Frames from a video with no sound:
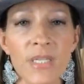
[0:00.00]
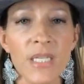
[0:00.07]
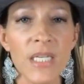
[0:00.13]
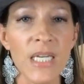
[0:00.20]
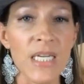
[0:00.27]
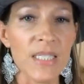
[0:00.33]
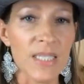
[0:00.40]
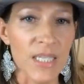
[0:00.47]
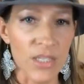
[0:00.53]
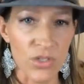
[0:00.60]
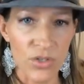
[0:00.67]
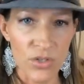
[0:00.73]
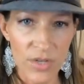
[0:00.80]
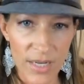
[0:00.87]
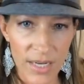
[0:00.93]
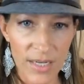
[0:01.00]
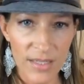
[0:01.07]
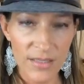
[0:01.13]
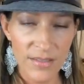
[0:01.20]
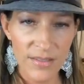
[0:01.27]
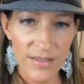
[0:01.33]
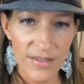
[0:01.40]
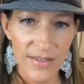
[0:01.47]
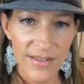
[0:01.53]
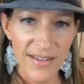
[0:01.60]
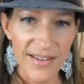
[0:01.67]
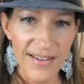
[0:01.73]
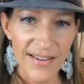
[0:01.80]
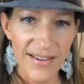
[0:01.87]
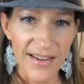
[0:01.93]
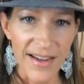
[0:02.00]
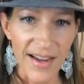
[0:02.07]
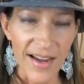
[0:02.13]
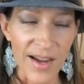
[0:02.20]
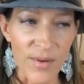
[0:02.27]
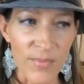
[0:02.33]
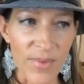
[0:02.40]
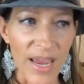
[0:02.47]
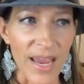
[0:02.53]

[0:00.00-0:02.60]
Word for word: his history, um,